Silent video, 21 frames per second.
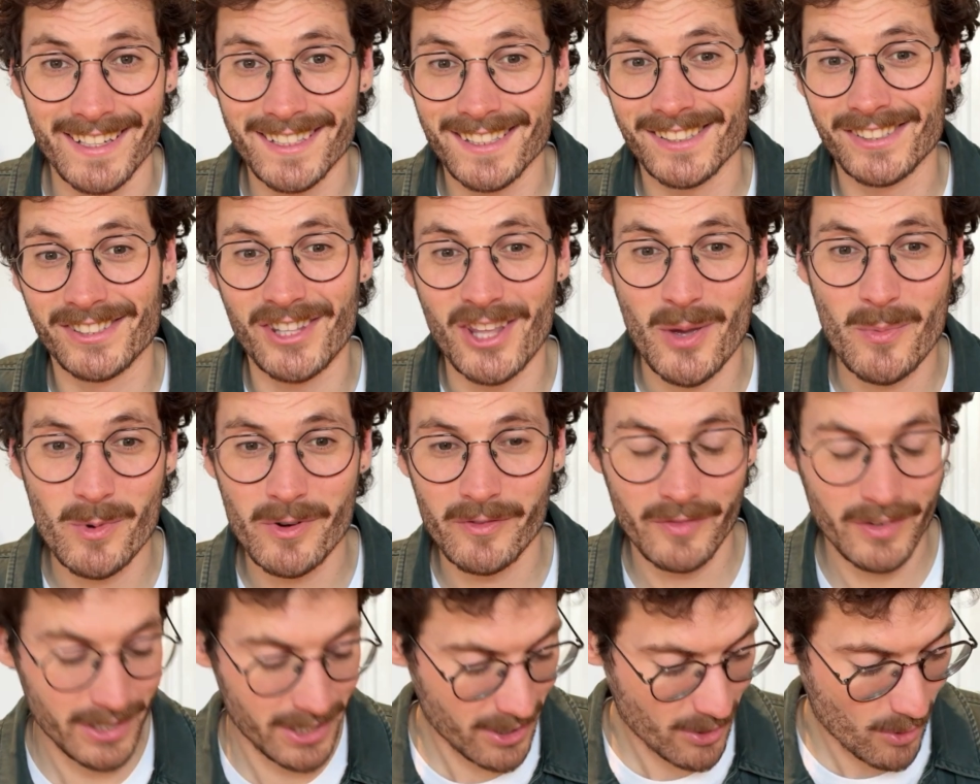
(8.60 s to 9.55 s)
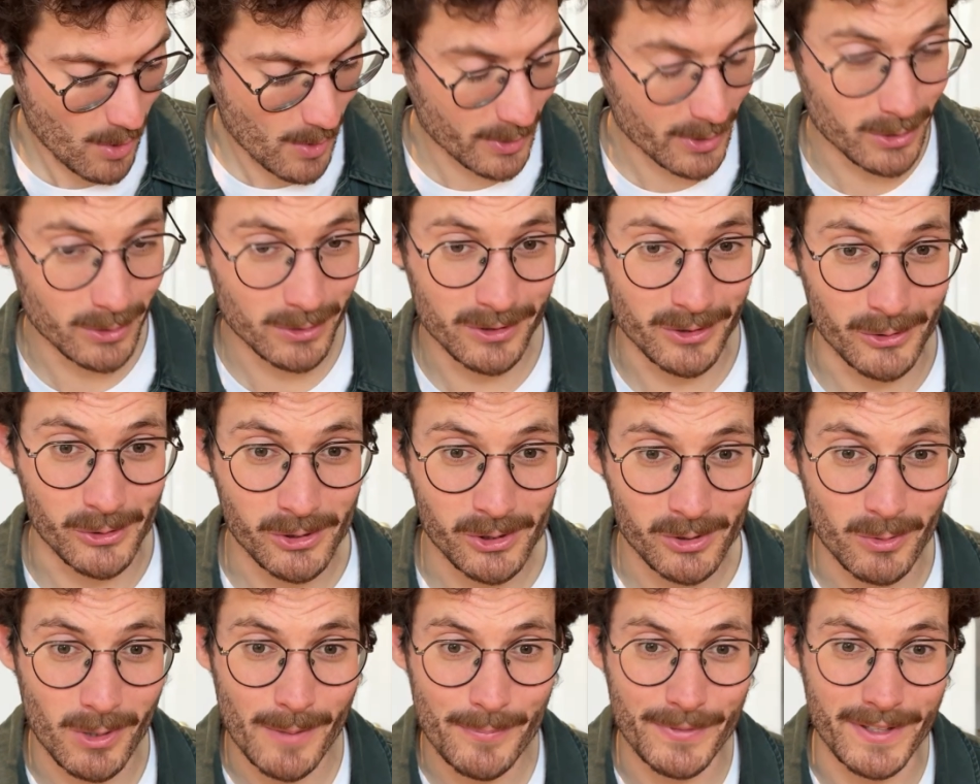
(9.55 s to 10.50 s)
in this demo video, I'm going to
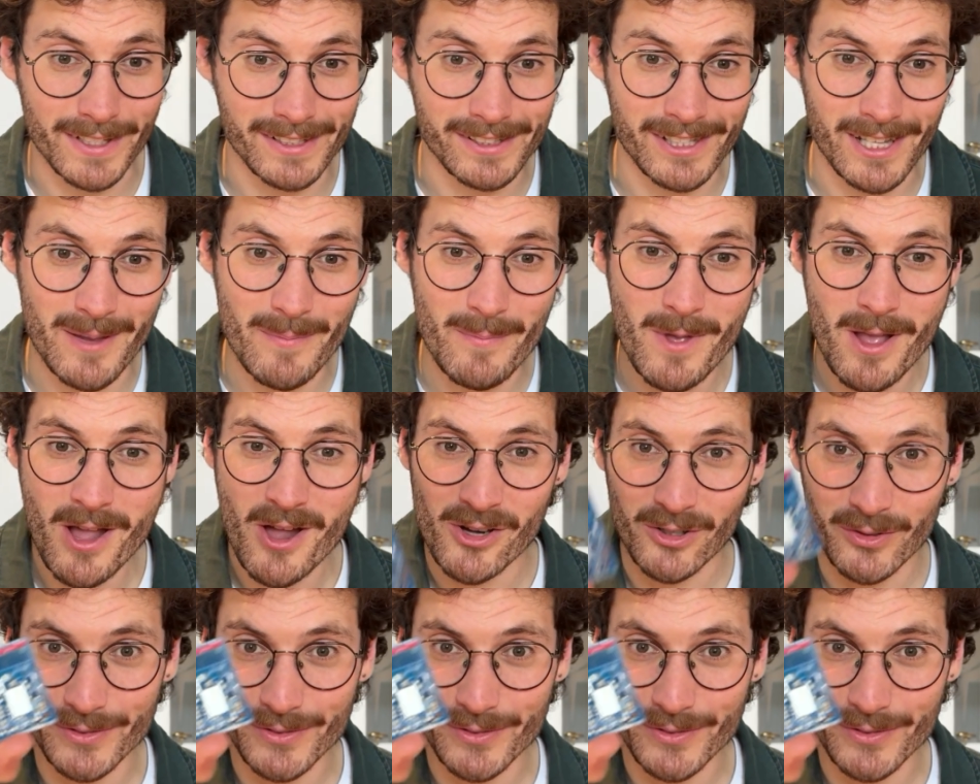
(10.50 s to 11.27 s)
swap the SIM